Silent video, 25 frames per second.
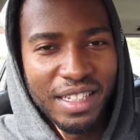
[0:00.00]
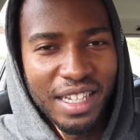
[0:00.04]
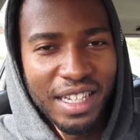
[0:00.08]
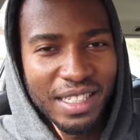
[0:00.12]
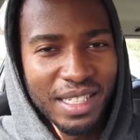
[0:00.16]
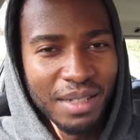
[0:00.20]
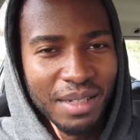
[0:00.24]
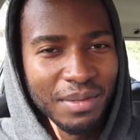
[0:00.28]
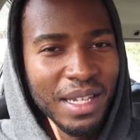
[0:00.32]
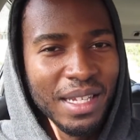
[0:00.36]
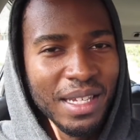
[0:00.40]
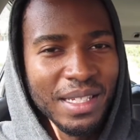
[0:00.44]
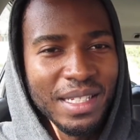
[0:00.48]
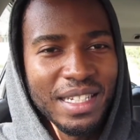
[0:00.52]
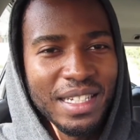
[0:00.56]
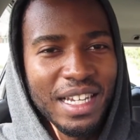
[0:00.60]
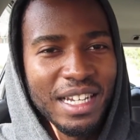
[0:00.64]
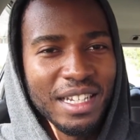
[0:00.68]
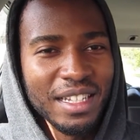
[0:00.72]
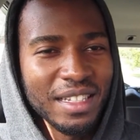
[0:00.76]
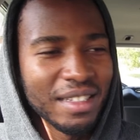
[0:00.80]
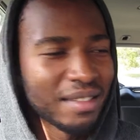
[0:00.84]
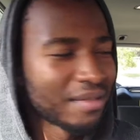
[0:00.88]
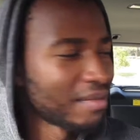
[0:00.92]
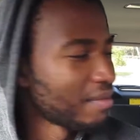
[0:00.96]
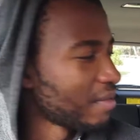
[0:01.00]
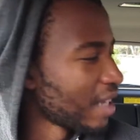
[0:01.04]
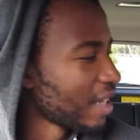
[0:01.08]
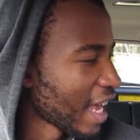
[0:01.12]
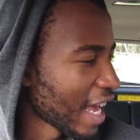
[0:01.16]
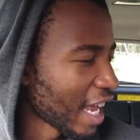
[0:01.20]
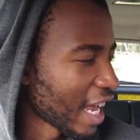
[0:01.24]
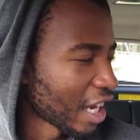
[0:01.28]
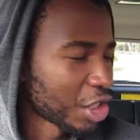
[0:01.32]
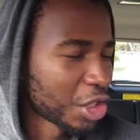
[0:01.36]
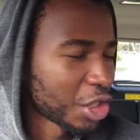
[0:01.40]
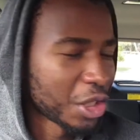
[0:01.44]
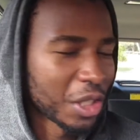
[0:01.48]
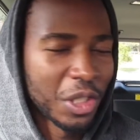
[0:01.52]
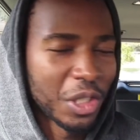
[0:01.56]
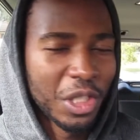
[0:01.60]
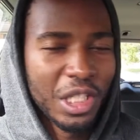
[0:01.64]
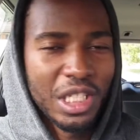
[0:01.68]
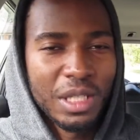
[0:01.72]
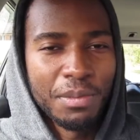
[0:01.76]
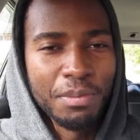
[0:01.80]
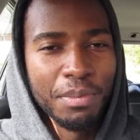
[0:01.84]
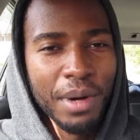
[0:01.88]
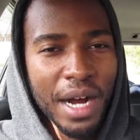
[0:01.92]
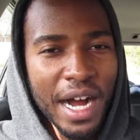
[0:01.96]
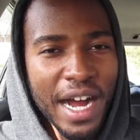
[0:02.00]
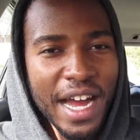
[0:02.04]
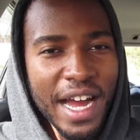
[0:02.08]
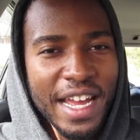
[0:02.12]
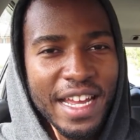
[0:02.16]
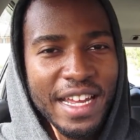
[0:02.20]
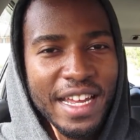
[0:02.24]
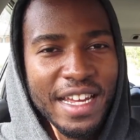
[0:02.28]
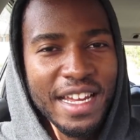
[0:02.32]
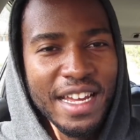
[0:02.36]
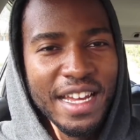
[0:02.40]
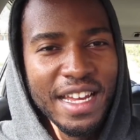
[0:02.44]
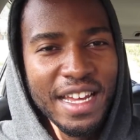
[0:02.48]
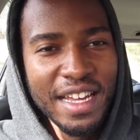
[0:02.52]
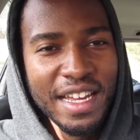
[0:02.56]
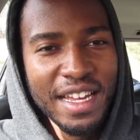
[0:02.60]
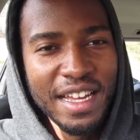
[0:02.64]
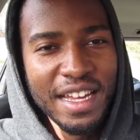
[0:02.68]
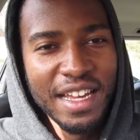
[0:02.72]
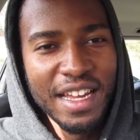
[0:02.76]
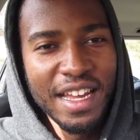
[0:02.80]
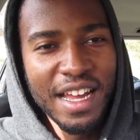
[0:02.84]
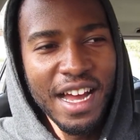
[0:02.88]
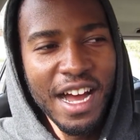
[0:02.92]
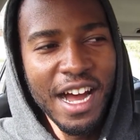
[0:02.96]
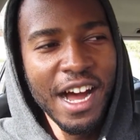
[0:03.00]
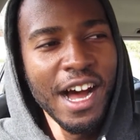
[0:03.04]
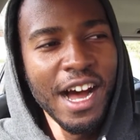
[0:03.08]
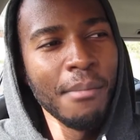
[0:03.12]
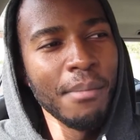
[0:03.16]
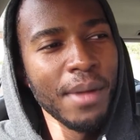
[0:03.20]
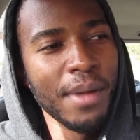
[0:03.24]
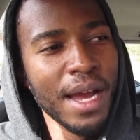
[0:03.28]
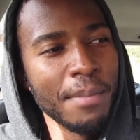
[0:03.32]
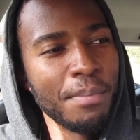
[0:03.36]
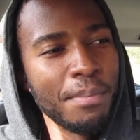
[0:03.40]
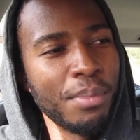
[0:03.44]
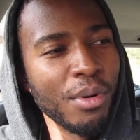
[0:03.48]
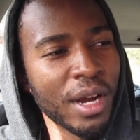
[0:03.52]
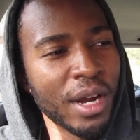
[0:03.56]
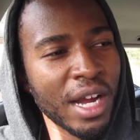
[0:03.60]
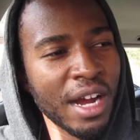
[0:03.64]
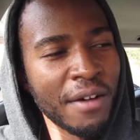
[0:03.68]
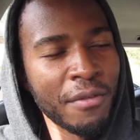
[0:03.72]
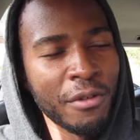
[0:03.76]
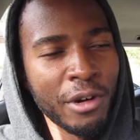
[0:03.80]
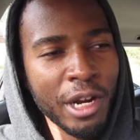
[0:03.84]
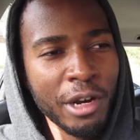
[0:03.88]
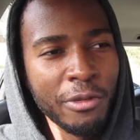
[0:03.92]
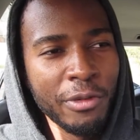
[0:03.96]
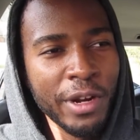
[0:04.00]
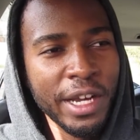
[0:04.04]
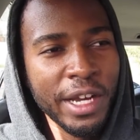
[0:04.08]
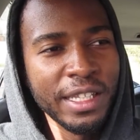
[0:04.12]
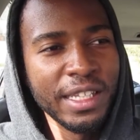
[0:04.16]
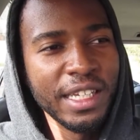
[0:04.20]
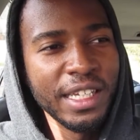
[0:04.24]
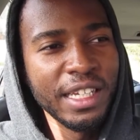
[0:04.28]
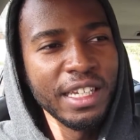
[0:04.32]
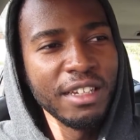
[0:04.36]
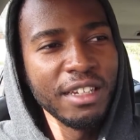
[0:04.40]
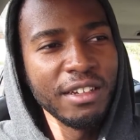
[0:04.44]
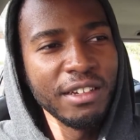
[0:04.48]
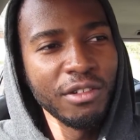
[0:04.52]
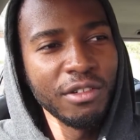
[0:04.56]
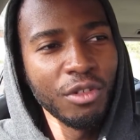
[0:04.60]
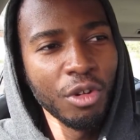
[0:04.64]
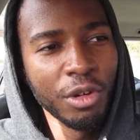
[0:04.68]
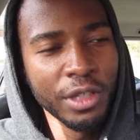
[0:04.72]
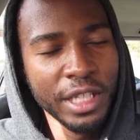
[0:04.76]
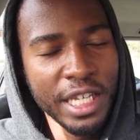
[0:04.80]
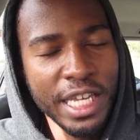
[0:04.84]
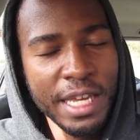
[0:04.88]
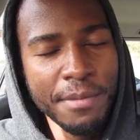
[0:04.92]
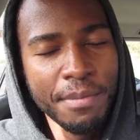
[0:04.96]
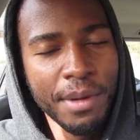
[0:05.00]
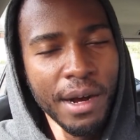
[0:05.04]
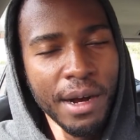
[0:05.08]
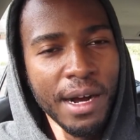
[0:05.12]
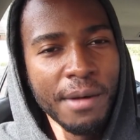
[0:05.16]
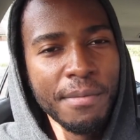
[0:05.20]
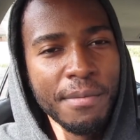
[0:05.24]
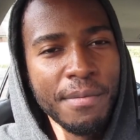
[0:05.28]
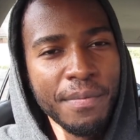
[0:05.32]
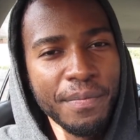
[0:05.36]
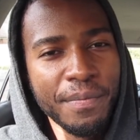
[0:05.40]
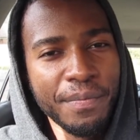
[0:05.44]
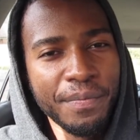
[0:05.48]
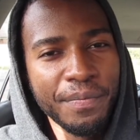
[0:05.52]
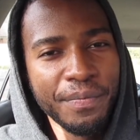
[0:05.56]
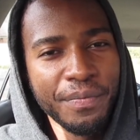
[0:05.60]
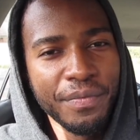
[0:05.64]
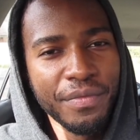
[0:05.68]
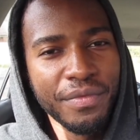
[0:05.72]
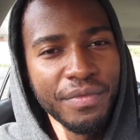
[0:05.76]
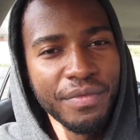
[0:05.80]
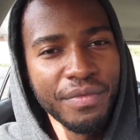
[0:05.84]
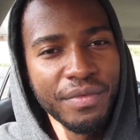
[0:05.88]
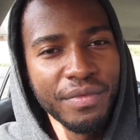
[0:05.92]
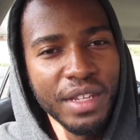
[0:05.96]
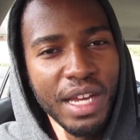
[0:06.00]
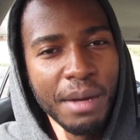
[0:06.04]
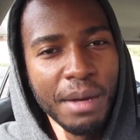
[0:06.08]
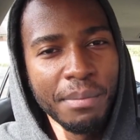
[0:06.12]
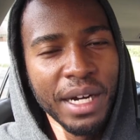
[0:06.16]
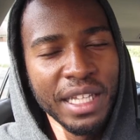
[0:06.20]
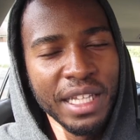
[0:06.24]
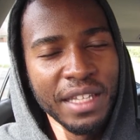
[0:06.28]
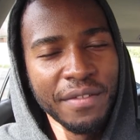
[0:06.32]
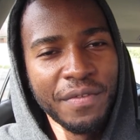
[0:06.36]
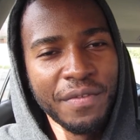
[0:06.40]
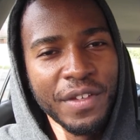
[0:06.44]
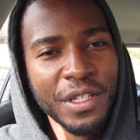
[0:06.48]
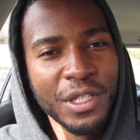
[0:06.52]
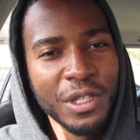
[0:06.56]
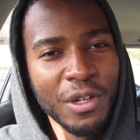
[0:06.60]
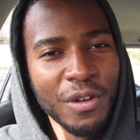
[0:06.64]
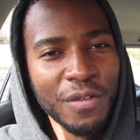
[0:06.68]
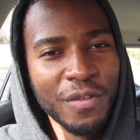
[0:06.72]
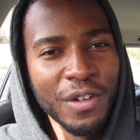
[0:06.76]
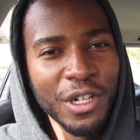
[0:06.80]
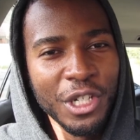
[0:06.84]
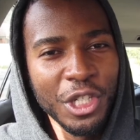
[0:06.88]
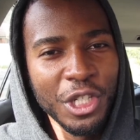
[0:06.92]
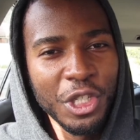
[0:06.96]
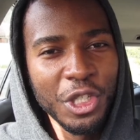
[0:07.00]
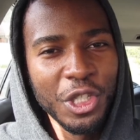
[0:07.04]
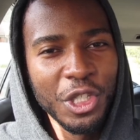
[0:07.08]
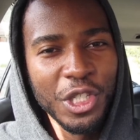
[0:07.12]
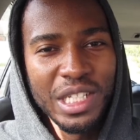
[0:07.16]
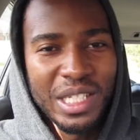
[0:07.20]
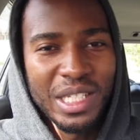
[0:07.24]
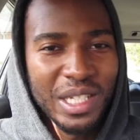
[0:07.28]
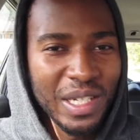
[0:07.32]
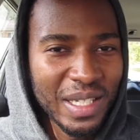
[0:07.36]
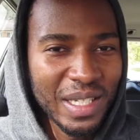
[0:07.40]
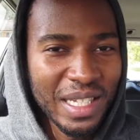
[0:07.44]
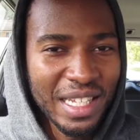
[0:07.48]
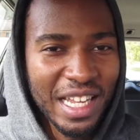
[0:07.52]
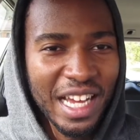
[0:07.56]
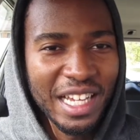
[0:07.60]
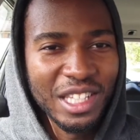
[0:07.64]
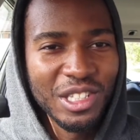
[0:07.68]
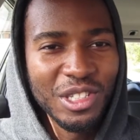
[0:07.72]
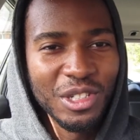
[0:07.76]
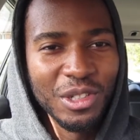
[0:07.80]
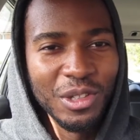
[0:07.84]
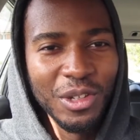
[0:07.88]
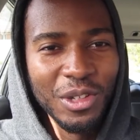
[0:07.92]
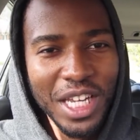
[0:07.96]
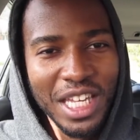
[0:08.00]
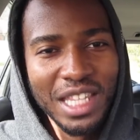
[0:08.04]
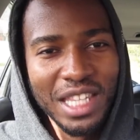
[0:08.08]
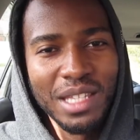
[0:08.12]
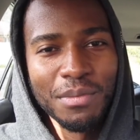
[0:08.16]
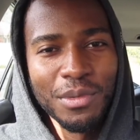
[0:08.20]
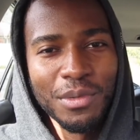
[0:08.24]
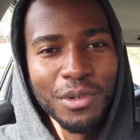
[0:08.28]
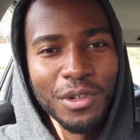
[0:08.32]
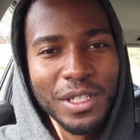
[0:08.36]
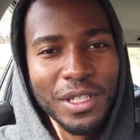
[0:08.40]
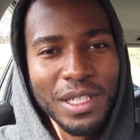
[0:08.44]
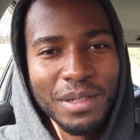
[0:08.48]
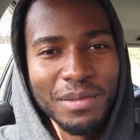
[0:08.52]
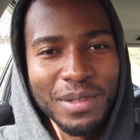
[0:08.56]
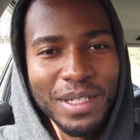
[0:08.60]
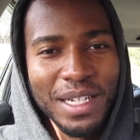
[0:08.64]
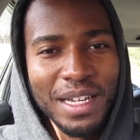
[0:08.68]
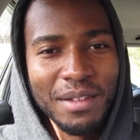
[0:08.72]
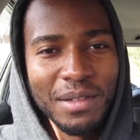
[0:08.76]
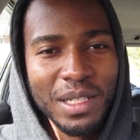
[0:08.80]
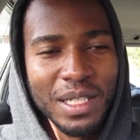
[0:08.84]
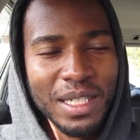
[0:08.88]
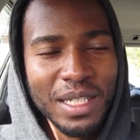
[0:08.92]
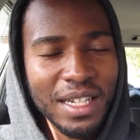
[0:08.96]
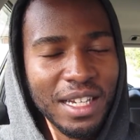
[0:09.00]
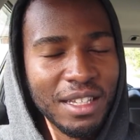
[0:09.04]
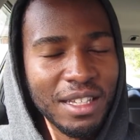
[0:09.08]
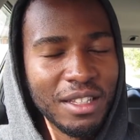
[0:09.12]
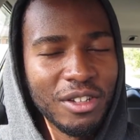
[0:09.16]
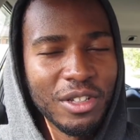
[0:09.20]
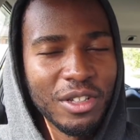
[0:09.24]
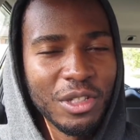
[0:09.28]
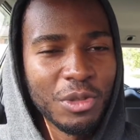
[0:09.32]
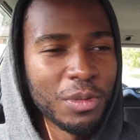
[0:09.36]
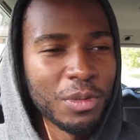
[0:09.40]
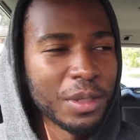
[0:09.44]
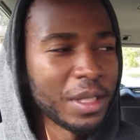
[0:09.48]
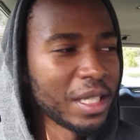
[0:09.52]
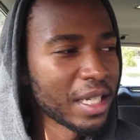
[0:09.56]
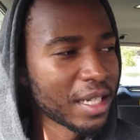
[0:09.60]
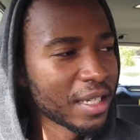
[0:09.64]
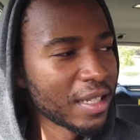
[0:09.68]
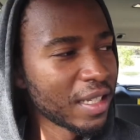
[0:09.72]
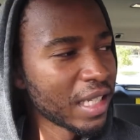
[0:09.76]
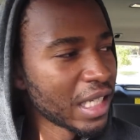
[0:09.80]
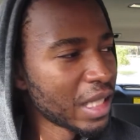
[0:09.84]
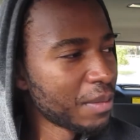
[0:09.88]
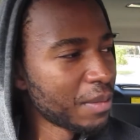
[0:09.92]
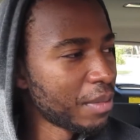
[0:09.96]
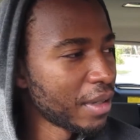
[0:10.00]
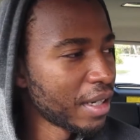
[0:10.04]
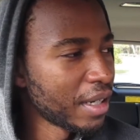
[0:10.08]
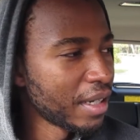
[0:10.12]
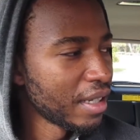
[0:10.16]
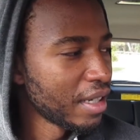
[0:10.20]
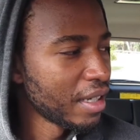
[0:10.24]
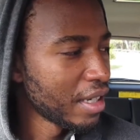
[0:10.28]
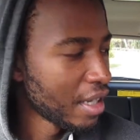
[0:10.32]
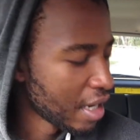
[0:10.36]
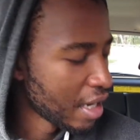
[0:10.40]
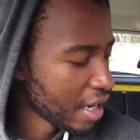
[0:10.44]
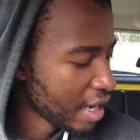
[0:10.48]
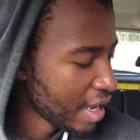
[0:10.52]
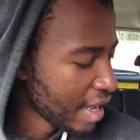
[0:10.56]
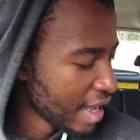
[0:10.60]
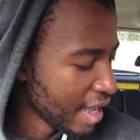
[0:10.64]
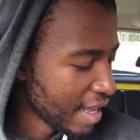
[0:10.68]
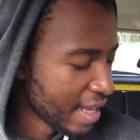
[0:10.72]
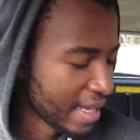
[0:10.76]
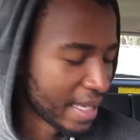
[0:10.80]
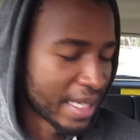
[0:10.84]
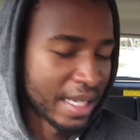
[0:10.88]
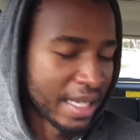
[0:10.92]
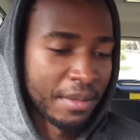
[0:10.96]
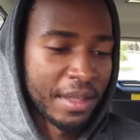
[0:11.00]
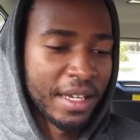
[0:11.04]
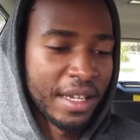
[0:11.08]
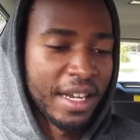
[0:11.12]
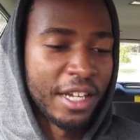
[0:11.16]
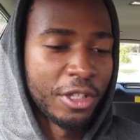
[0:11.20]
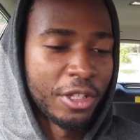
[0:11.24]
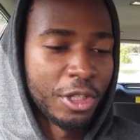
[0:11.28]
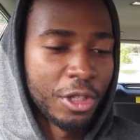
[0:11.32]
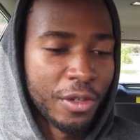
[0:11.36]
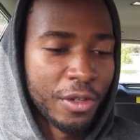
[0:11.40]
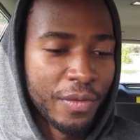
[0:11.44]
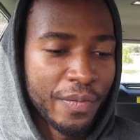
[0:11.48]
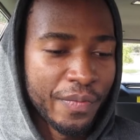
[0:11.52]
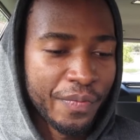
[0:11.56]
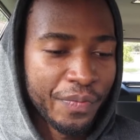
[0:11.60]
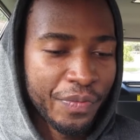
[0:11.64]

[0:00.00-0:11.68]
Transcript: Sometimes I actually just buy um, a book I've already read on EPUB. I buy the physical version just because I like to look at the book sometimes. I know it's ridiculous, but it's something I do.